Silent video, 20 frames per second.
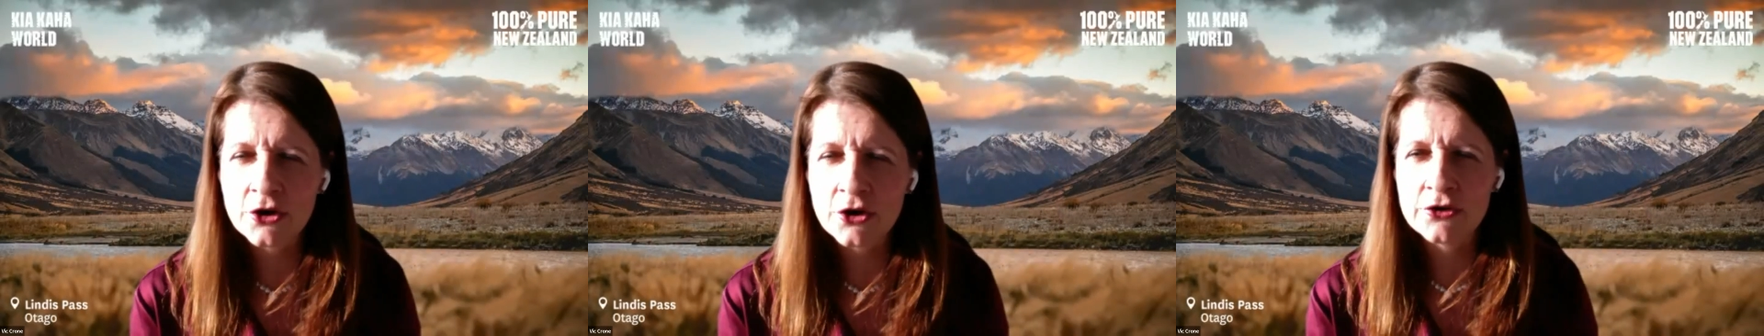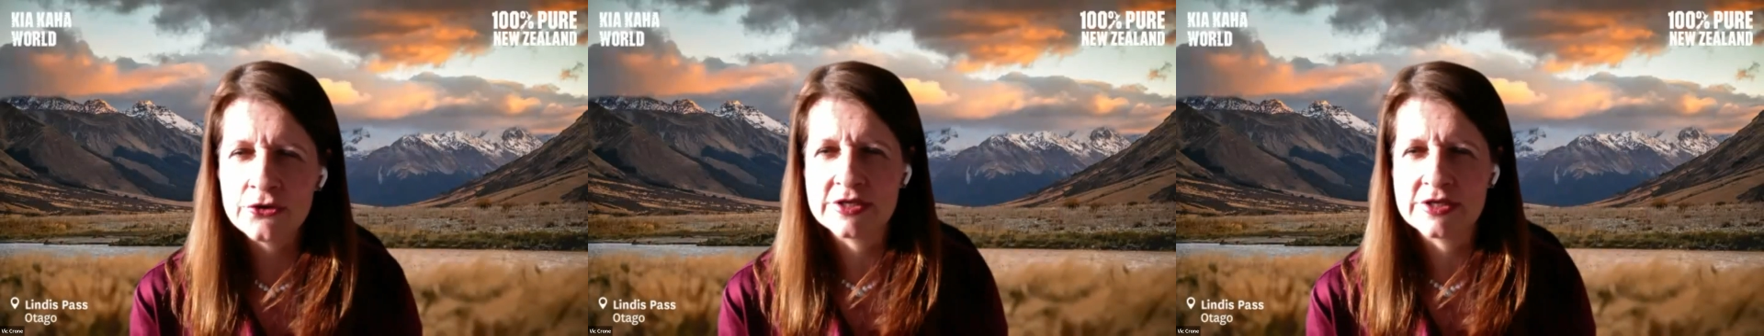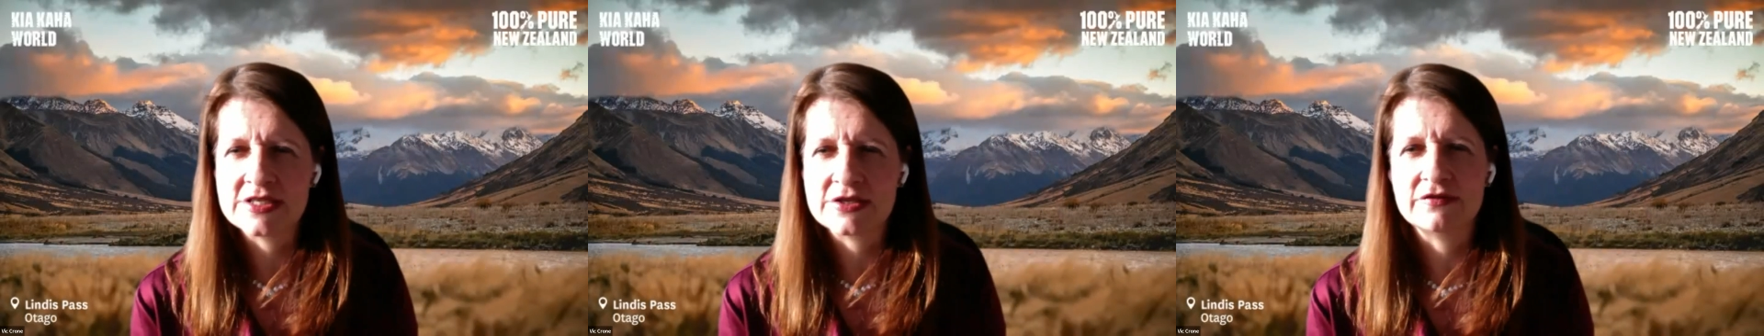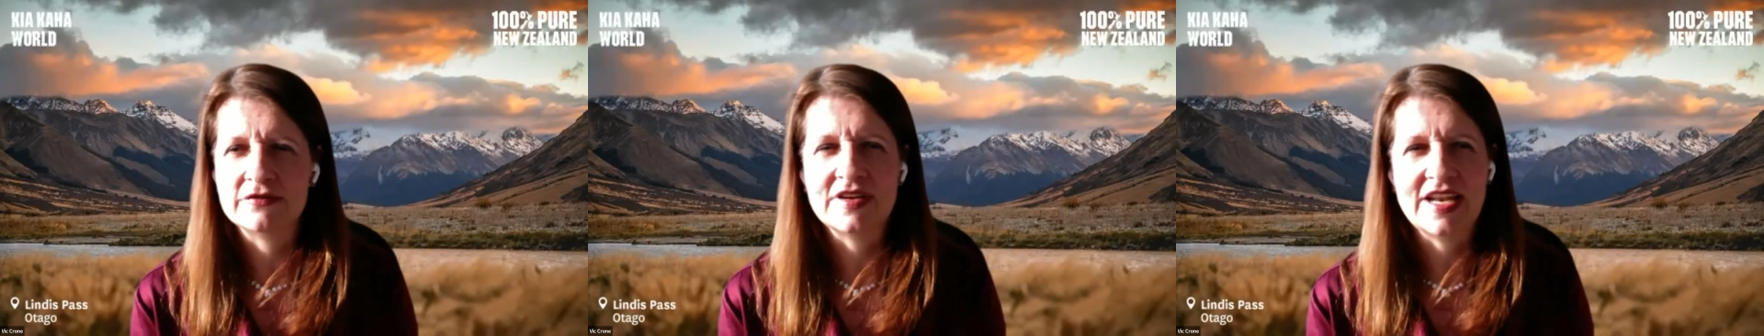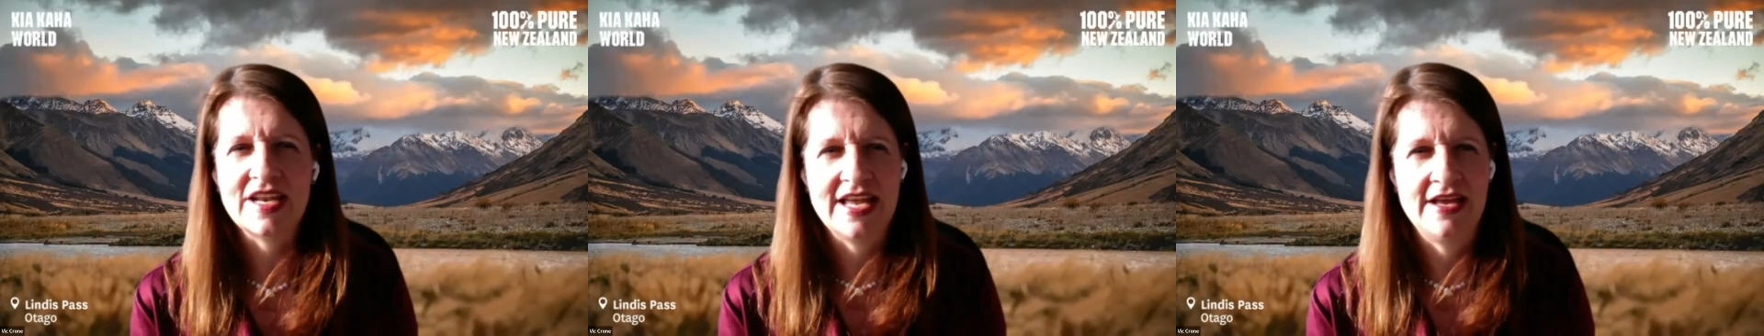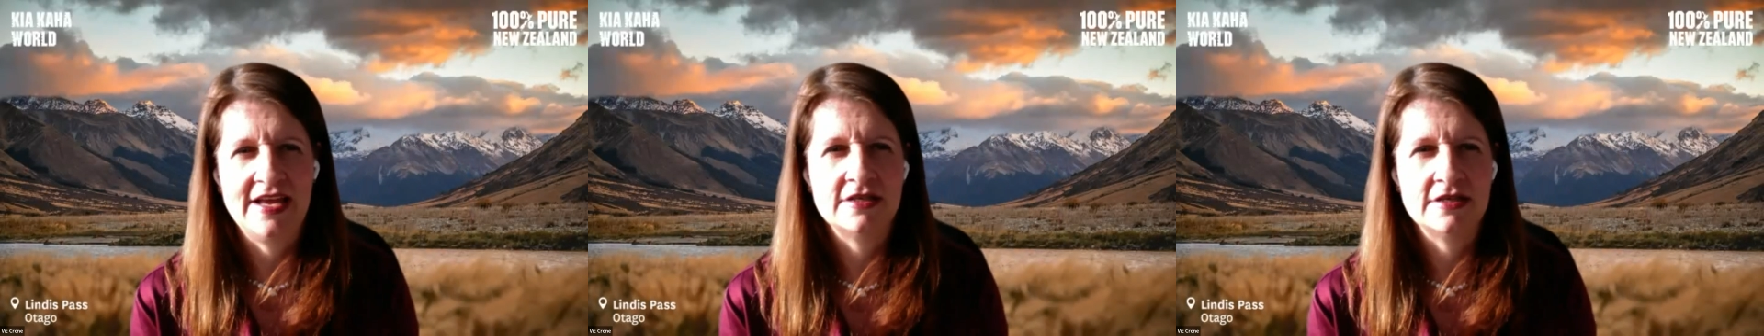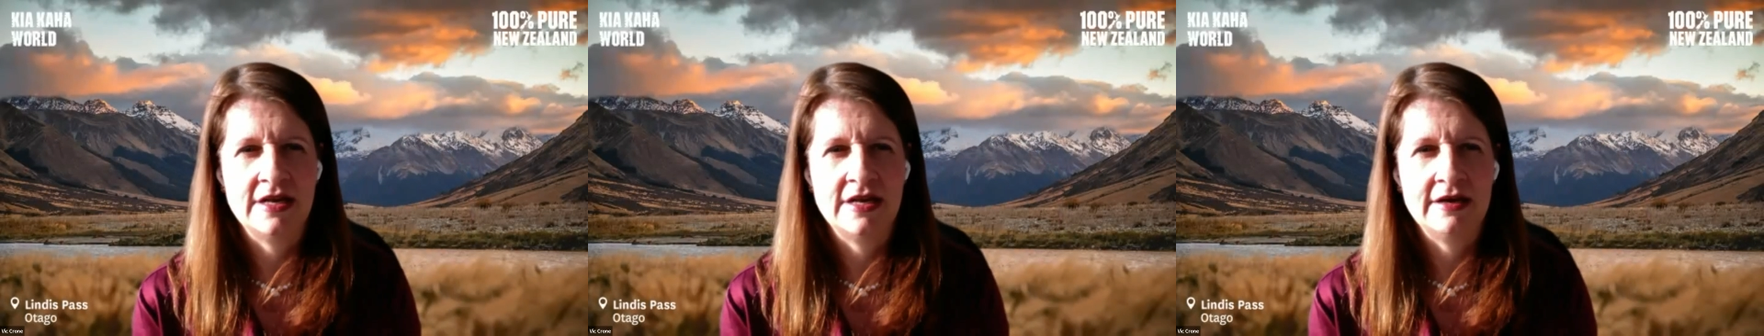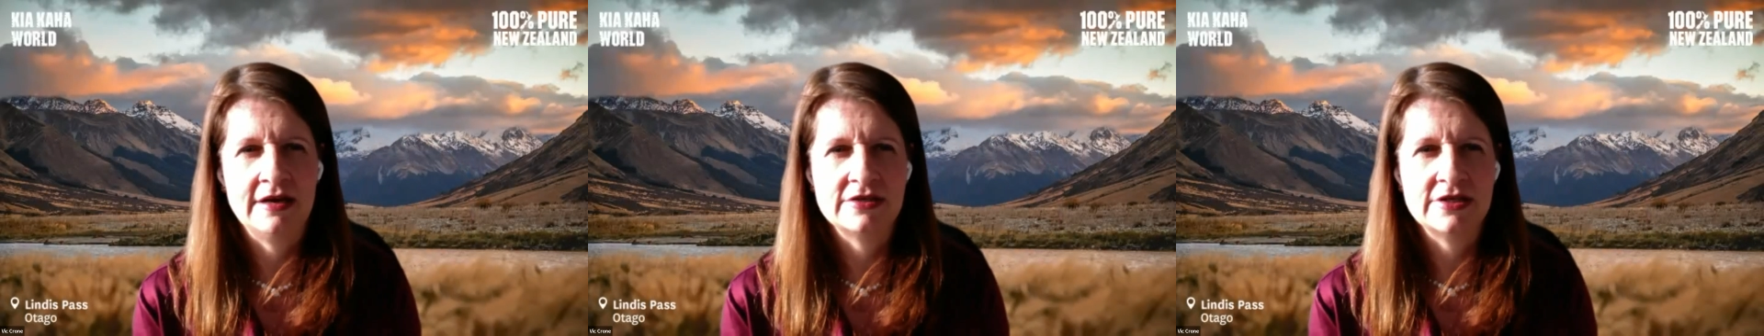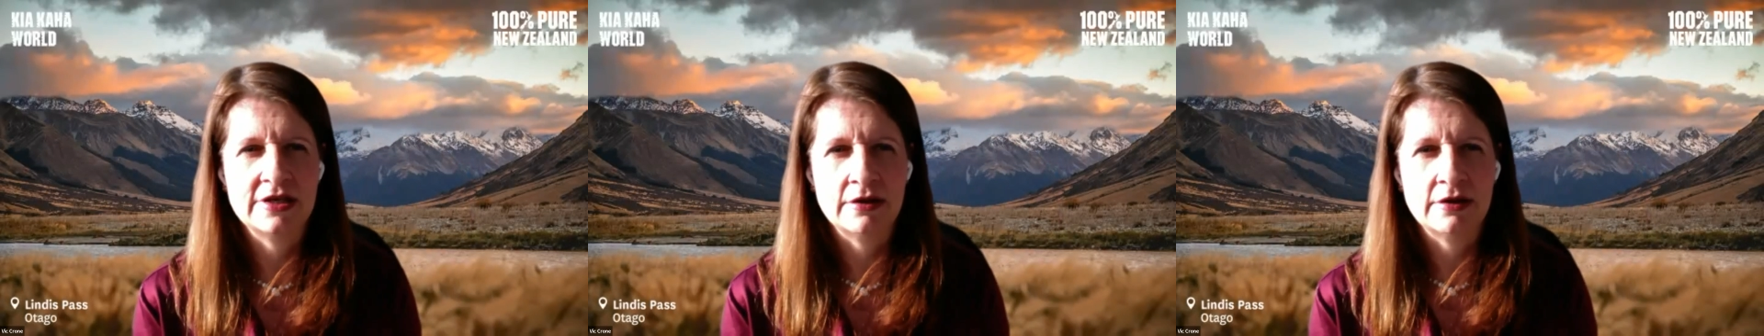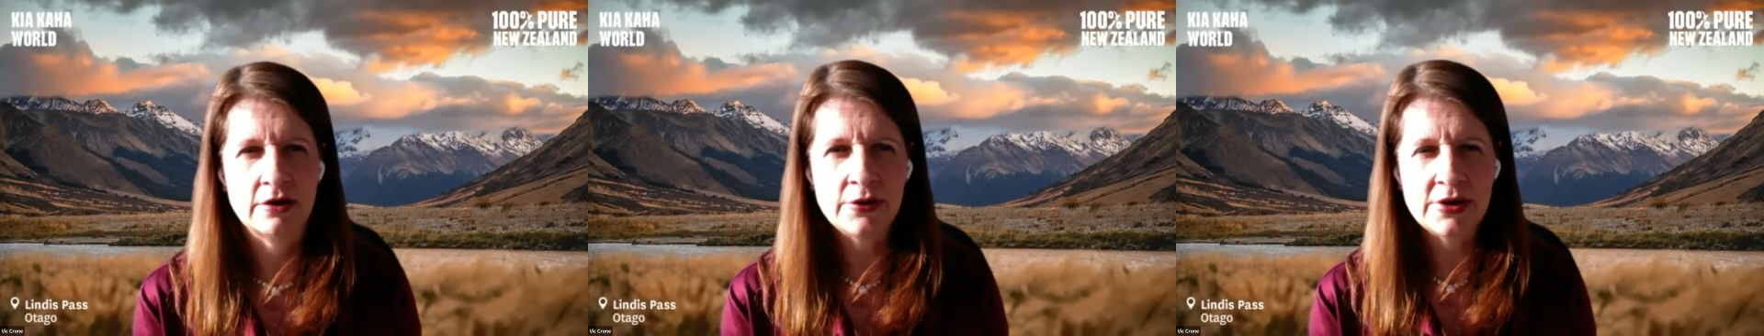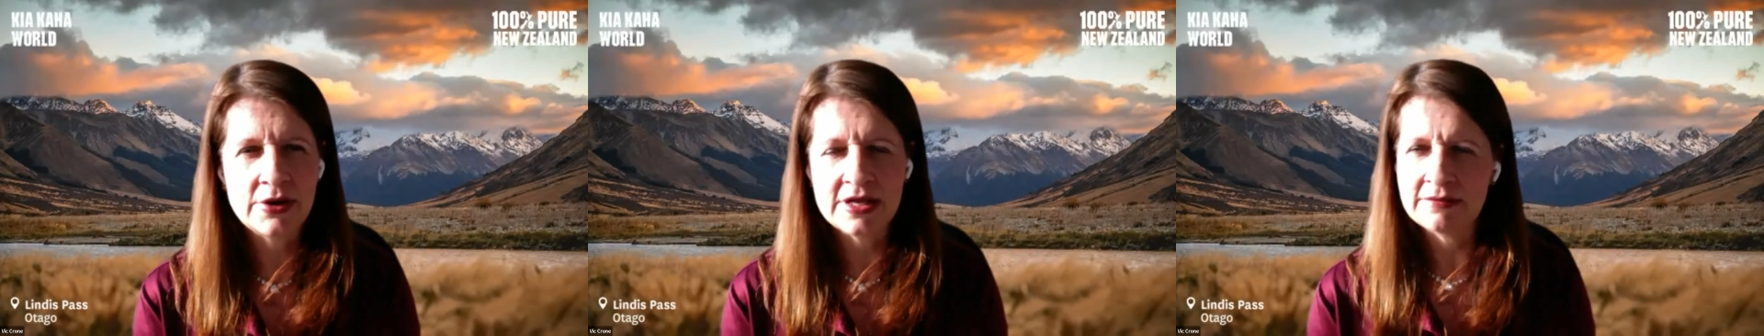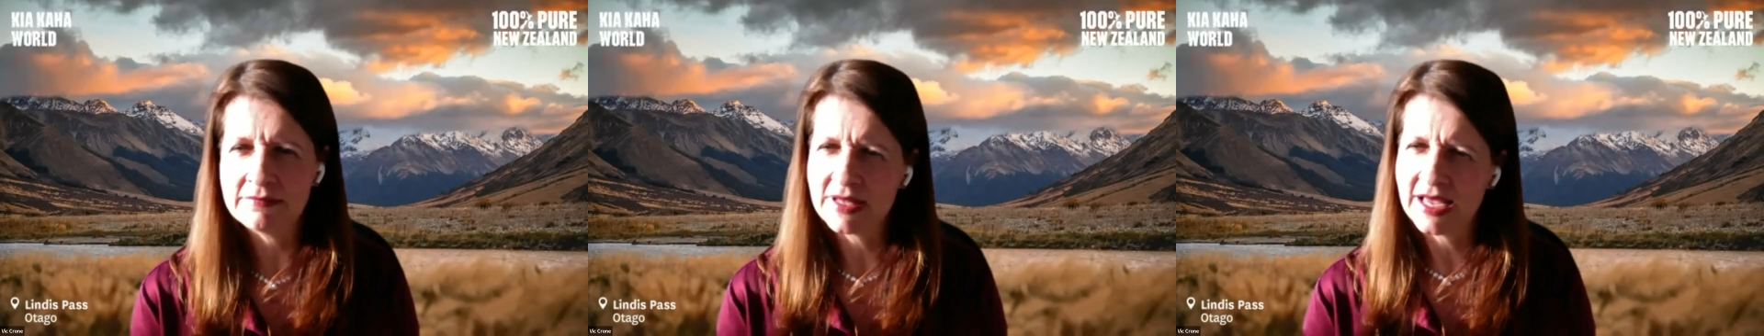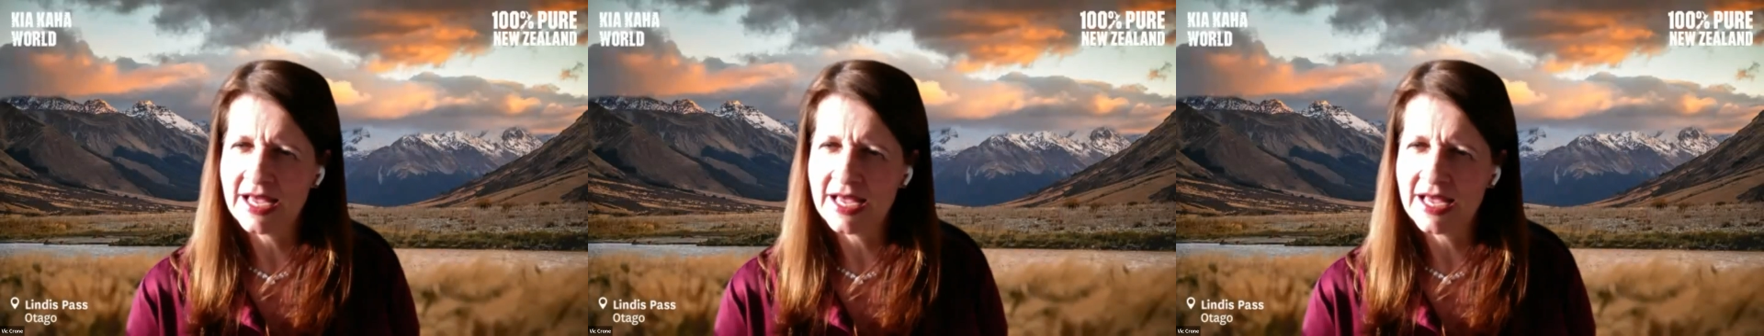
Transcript: owners of land in Aotearoa,